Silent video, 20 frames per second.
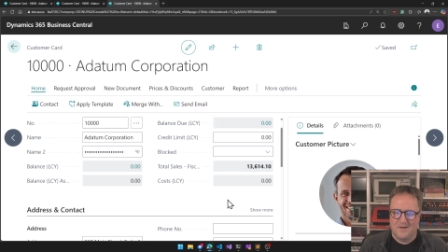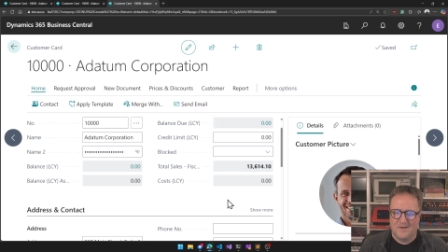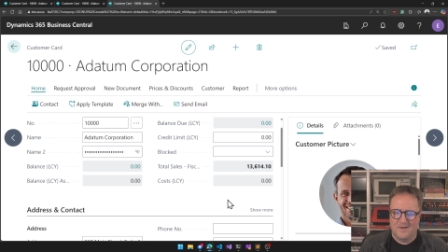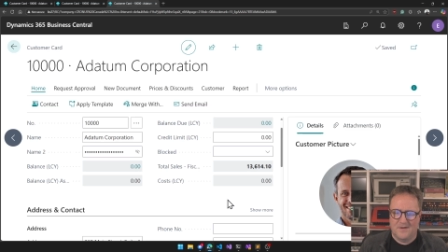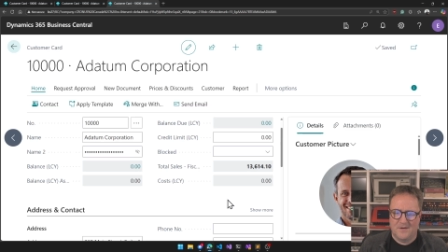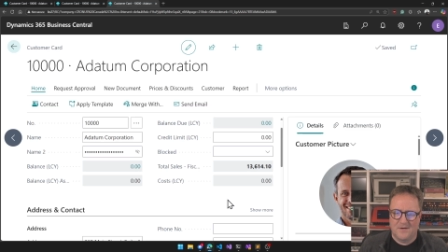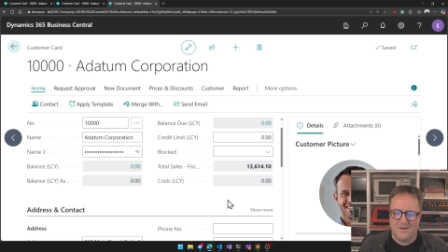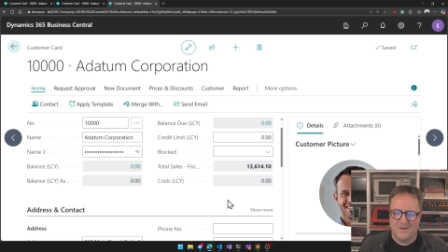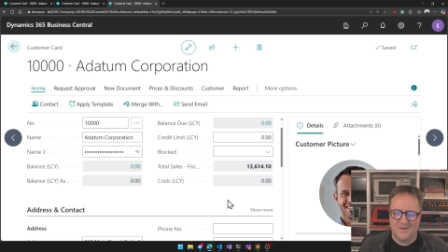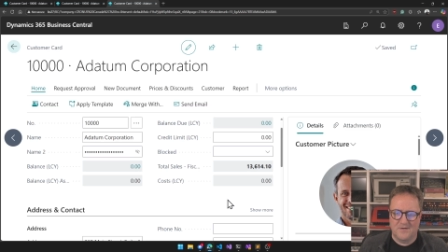
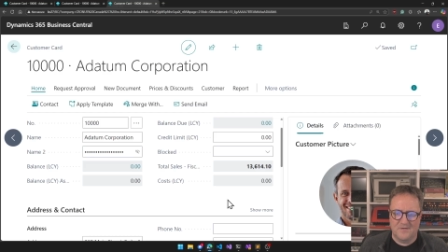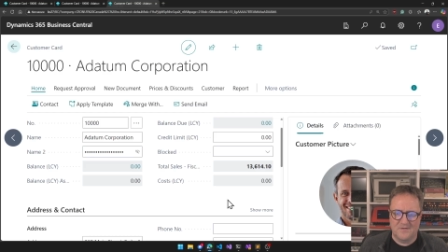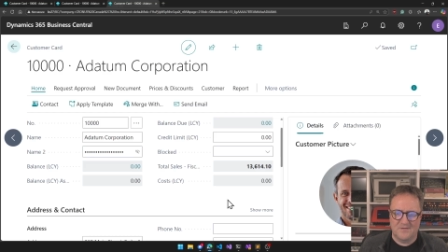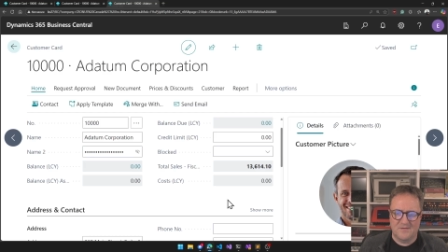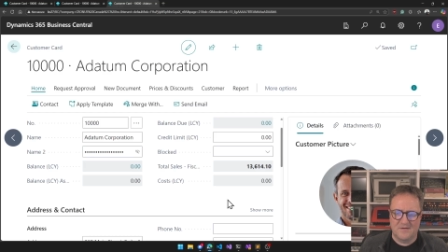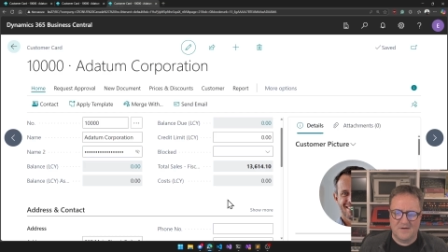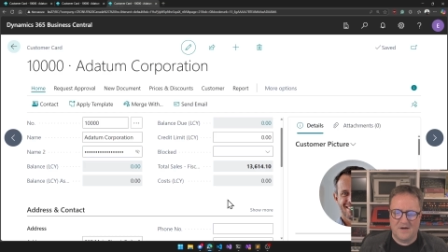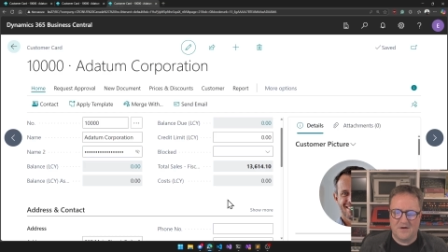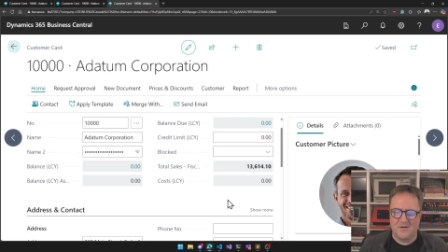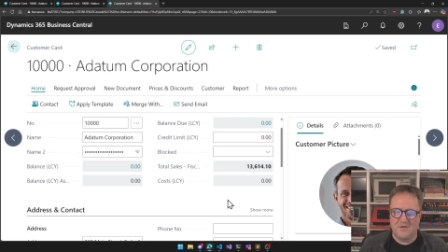Uh,
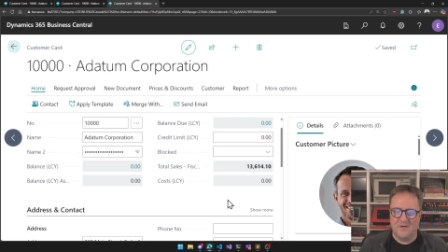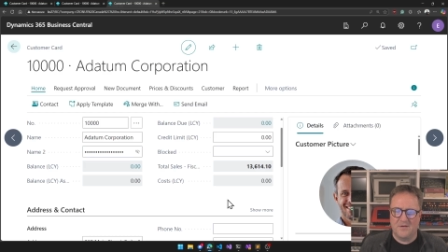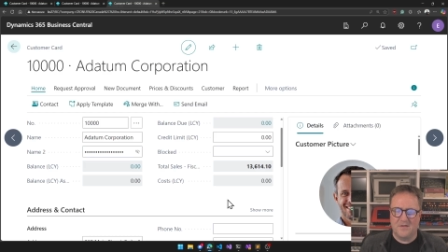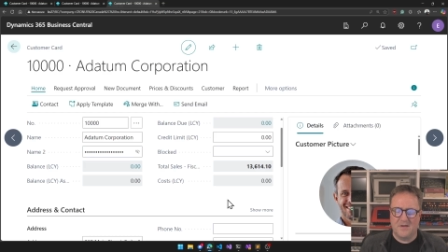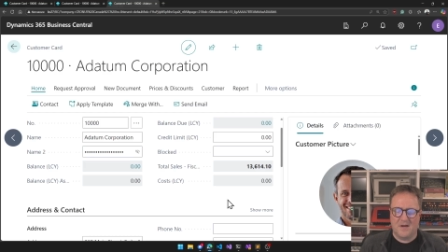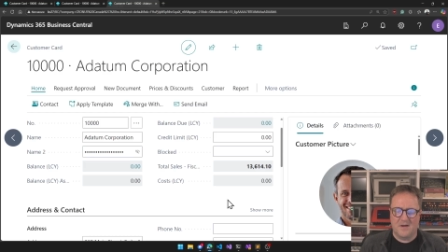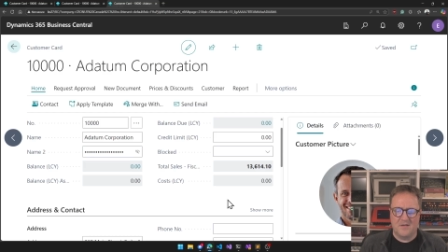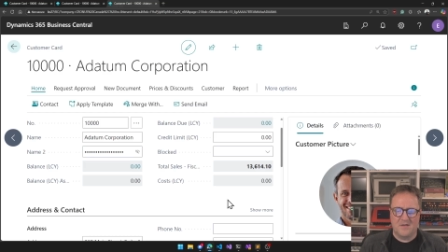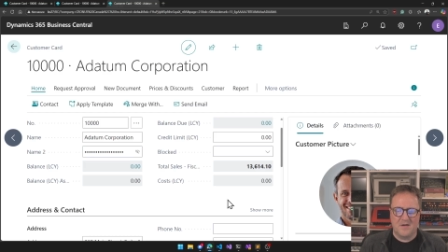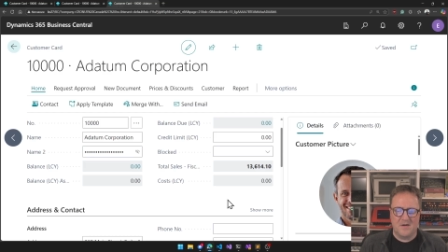scenario
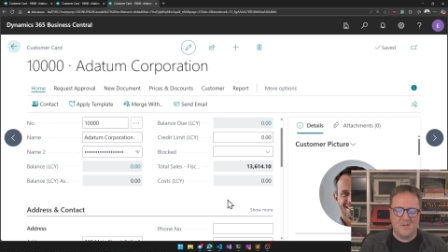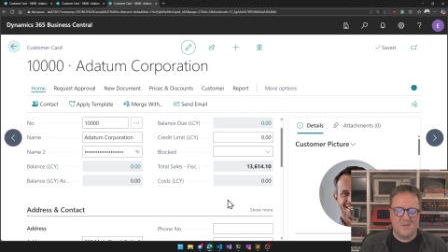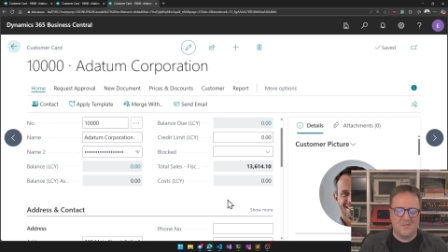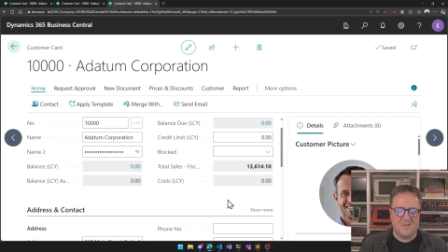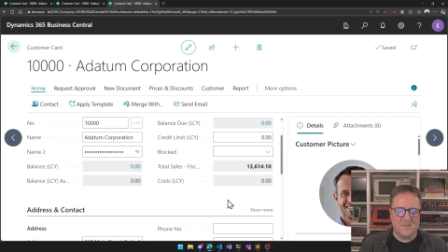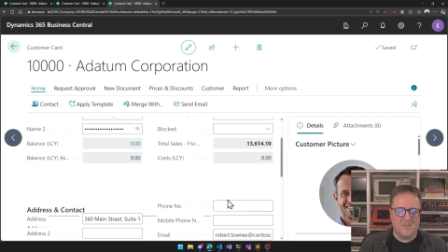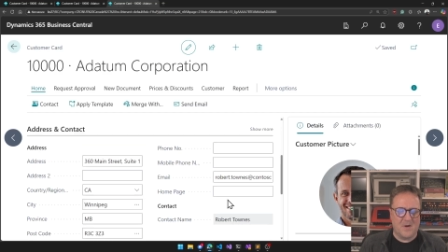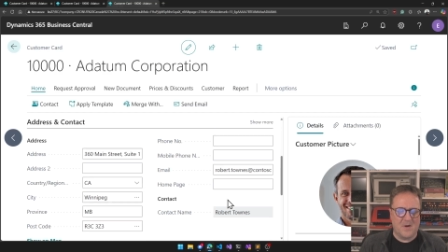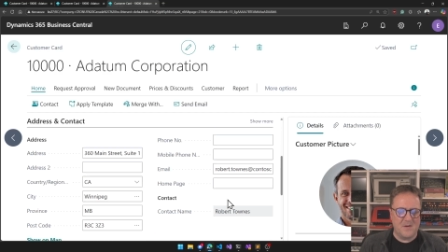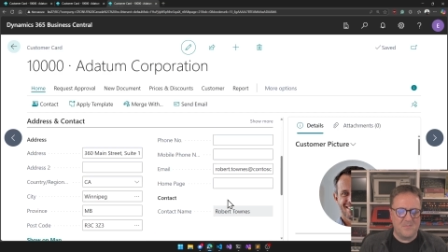that there
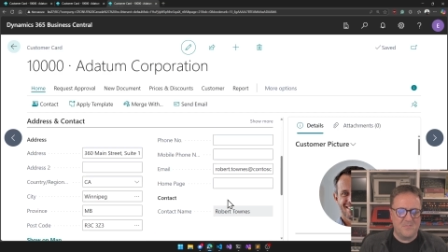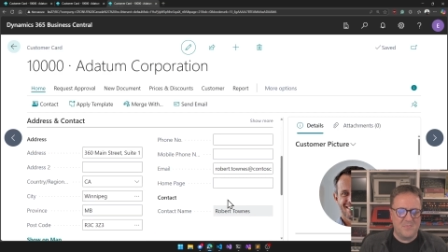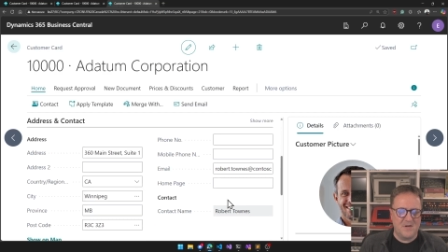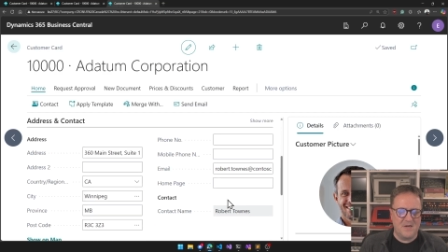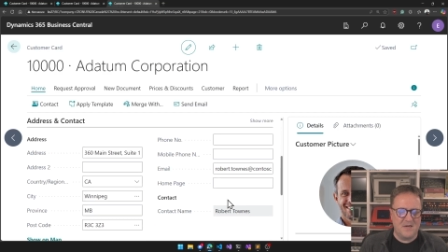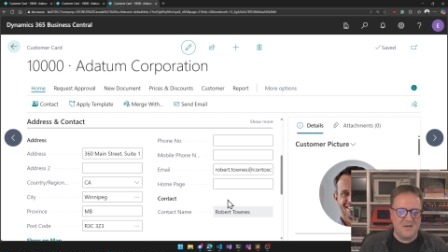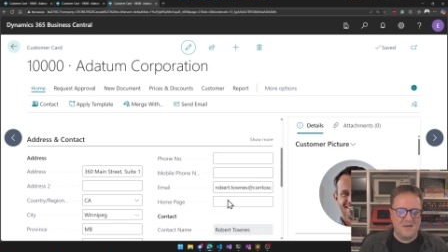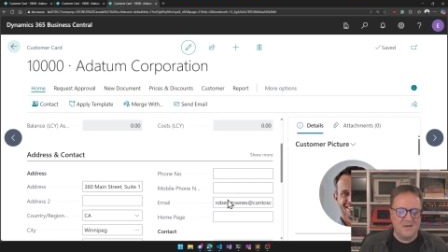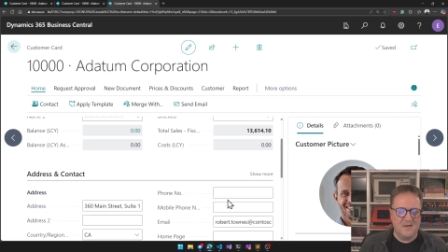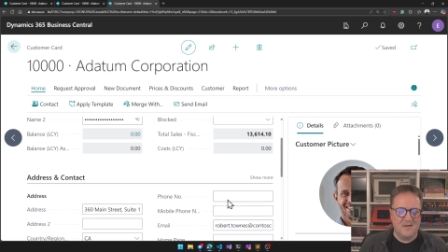there might
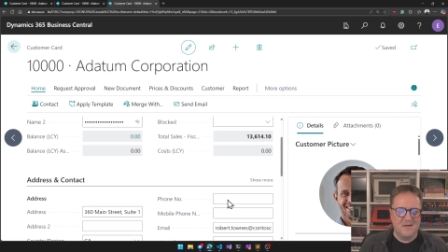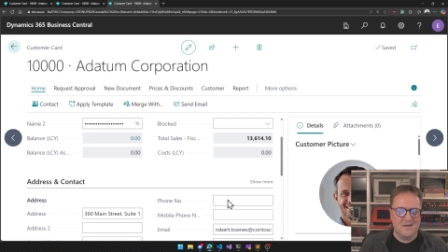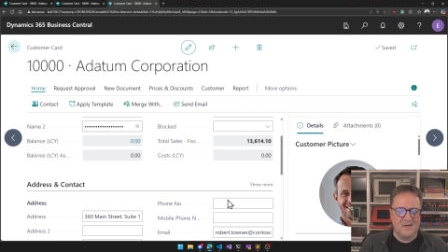be